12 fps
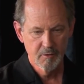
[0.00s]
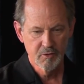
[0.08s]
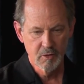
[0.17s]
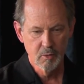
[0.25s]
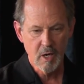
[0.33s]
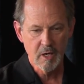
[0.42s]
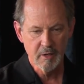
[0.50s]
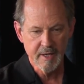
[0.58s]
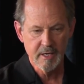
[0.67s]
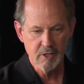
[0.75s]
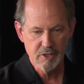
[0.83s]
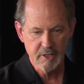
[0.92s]
food, water,
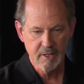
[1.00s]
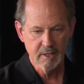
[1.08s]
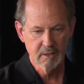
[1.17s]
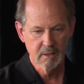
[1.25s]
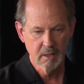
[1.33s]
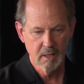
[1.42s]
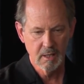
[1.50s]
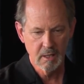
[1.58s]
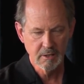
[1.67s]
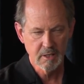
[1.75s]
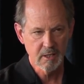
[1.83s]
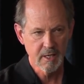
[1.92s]
and energy
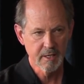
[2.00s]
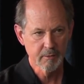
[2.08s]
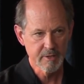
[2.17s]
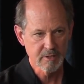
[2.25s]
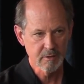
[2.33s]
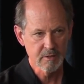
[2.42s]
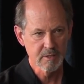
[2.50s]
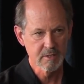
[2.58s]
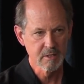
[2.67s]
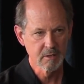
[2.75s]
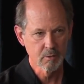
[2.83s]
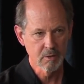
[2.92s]
are declining
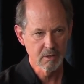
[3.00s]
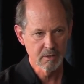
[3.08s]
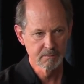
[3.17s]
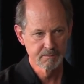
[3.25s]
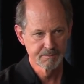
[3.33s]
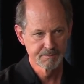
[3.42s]
resources in the world,